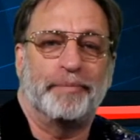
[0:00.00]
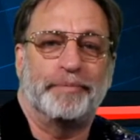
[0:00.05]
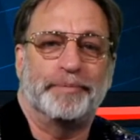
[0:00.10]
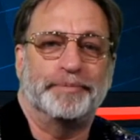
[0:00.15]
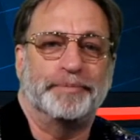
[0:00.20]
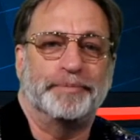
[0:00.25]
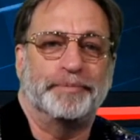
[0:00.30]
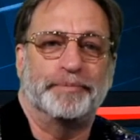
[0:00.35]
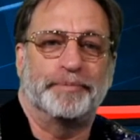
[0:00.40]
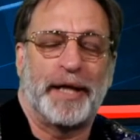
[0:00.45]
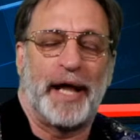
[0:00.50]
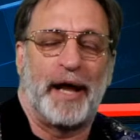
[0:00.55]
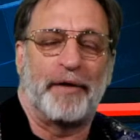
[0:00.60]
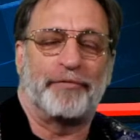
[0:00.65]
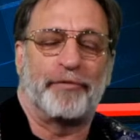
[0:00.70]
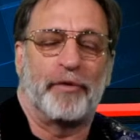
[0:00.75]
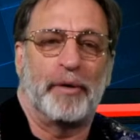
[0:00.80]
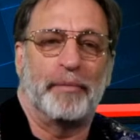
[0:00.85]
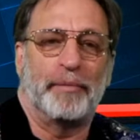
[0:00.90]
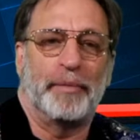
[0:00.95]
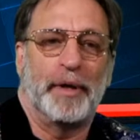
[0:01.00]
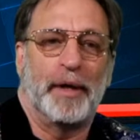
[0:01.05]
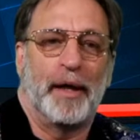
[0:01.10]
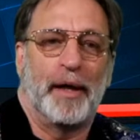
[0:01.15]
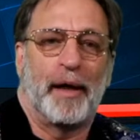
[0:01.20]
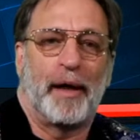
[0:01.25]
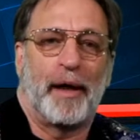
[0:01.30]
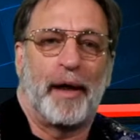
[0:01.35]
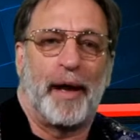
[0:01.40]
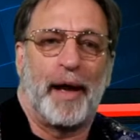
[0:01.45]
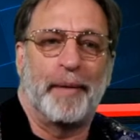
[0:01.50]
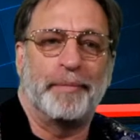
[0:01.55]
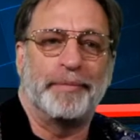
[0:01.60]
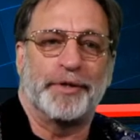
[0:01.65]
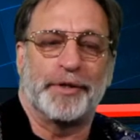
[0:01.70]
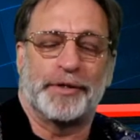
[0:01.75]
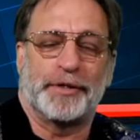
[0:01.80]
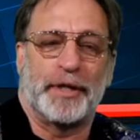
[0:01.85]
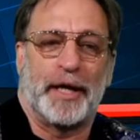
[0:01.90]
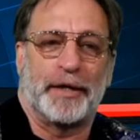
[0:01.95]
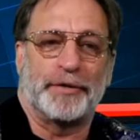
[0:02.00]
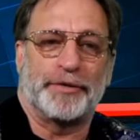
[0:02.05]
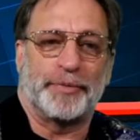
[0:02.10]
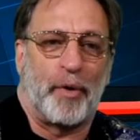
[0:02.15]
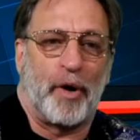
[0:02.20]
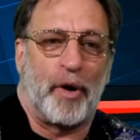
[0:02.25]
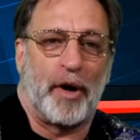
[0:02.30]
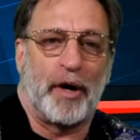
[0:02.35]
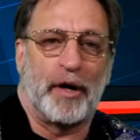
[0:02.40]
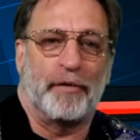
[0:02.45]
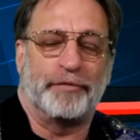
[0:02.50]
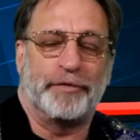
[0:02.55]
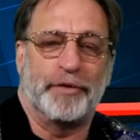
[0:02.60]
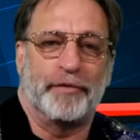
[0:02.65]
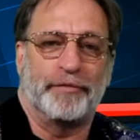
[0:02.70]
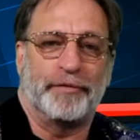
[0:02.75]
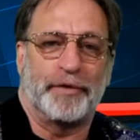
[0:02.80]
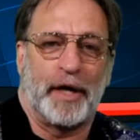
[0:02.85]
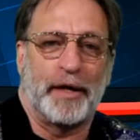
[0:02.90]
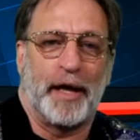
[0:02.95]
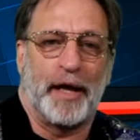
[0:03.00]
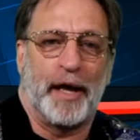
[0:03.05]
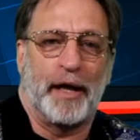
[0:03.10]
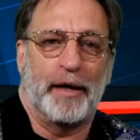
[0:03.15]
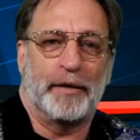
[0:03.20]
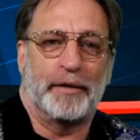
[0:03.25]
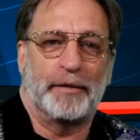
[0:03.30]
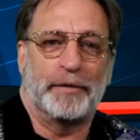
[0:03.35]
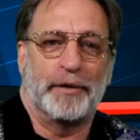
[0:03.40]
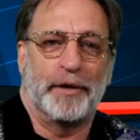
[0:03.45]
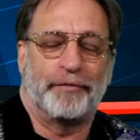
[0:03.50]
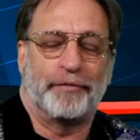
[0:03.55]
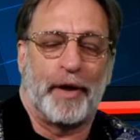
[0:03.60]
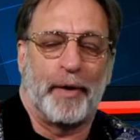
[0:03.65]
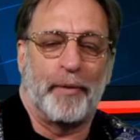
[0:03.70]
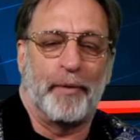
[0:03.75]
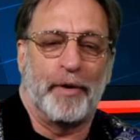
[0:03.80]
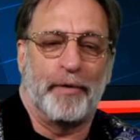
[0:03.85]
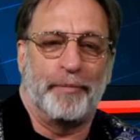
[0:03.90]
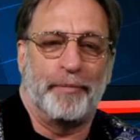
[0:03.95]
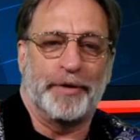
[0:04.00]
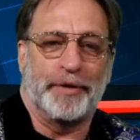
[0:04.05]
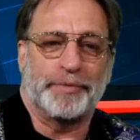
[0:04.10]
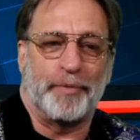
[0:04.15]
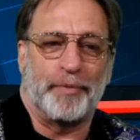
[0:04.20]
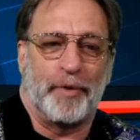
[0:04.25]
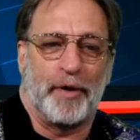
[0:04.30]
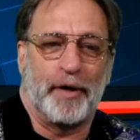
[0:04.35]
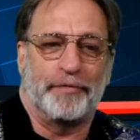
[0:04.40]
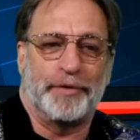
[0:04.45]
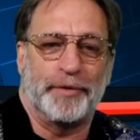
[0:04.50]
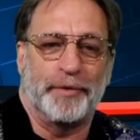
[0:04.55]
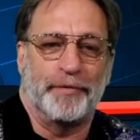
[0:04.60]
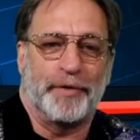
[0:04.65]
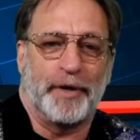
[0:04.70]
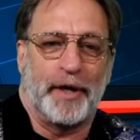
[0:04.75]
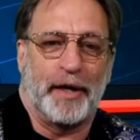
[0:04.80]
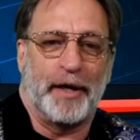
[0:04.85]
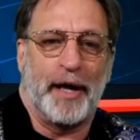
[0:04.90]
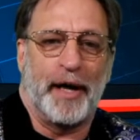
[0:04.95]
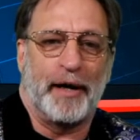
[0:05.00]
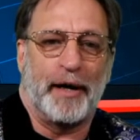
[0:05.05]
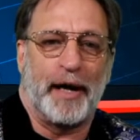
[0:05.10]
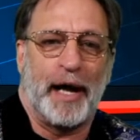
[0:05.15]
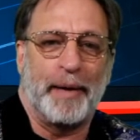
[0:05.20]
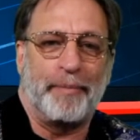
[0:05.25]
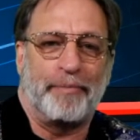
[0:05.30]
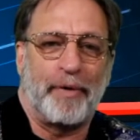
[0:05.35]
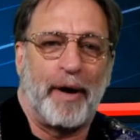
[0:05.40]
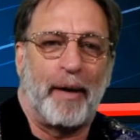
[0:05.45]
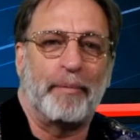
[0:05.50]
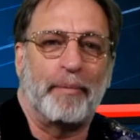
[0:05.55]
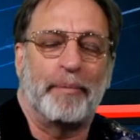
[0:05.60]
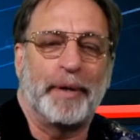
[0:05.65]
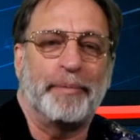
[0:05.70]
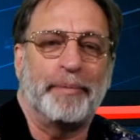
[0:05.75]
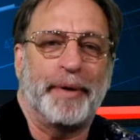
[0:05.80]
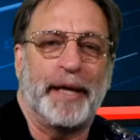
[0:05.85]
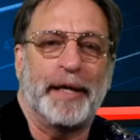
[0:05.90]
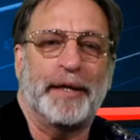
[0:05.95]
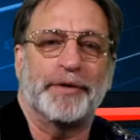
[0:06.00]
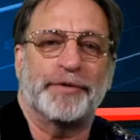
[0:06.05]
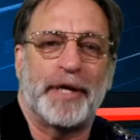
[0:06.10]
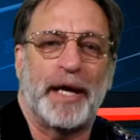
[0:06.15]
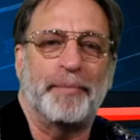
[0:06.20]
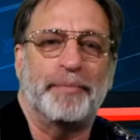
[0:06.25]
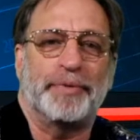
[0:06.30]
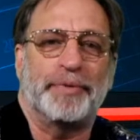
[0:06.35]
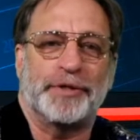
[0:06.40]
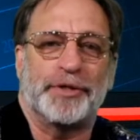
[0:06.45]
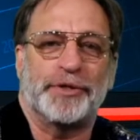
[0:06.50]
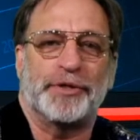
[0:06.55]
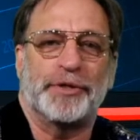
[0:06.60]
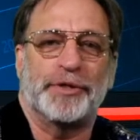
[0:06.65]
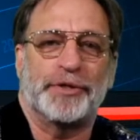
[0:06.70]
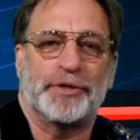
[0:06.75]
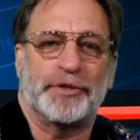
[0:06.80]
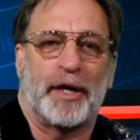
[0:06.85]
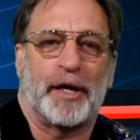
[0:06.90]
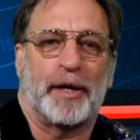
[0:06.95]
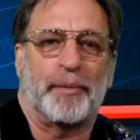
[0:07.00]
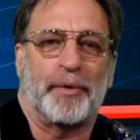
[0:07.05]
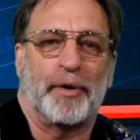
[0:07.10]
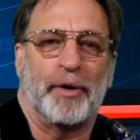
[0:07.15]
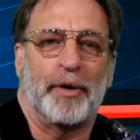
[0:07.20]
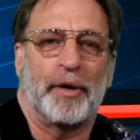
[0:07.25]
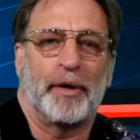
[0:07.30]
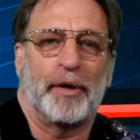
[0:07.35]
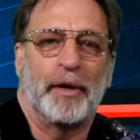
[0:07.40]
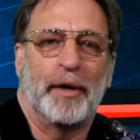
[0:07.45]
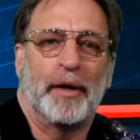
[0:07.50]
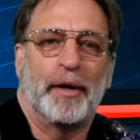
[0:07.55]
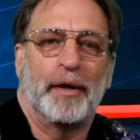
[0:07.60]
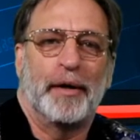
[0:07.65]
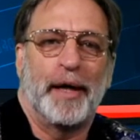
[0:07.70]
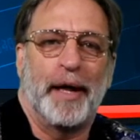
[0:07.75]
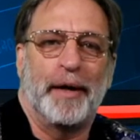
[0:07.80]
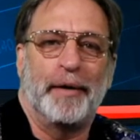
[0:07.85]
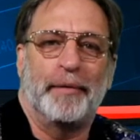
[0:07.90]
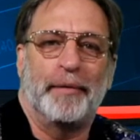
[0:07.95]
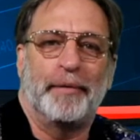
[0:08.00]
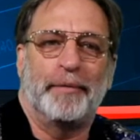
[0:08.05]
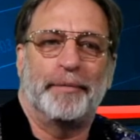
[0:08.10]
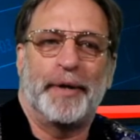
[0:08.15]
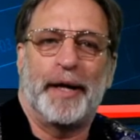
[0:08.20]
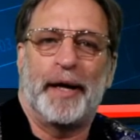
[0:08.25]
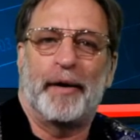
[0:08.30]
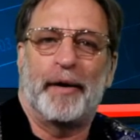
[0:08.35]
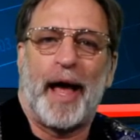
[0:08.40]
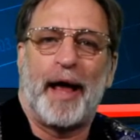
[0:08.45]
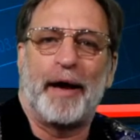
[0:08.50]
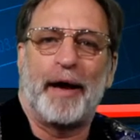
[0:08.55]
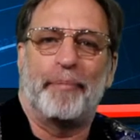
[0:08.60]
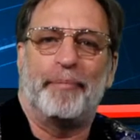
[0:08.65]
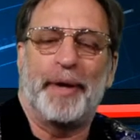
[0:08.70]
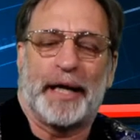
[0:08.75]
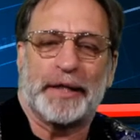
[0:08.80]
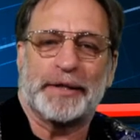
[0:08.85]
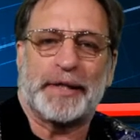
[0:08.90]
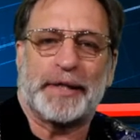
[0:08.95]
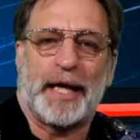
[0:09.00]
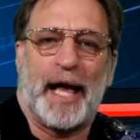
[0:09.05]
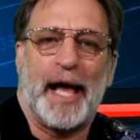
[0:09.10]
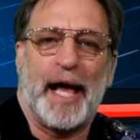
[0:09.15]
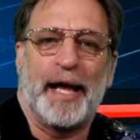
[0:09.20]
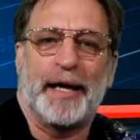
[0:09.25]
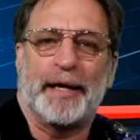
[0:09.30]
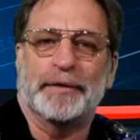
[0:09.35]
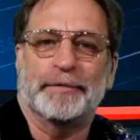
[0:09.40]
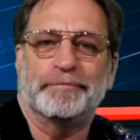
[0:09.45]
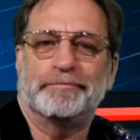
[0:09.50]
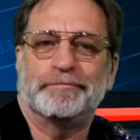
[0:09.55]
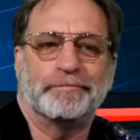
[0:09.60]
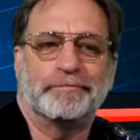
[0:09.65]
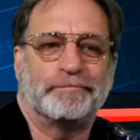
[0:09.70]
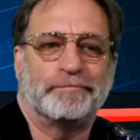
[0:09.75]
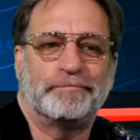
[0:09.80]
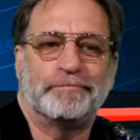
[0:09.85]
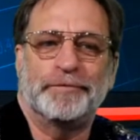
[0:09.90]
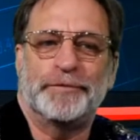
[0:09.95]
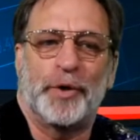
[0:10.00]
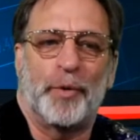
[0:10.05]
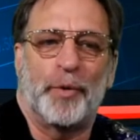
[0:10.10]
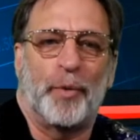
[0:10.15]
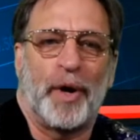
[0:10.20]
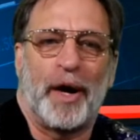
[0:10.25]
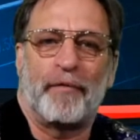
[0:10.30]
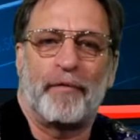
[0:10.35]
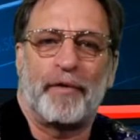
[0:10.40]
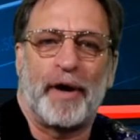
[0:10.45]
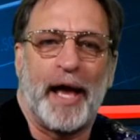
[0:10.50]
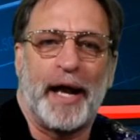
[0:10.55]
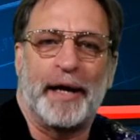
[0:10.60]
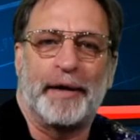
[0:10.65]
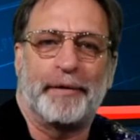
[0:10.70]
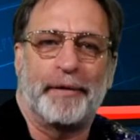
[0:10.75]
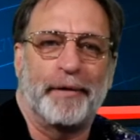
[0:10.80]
platform. I'm just not smart enough to have done that. If I would have been smart enough to have done that, I'd probably be in the same position as Zuckerberg and, had to pick a side and do whatever I had to do.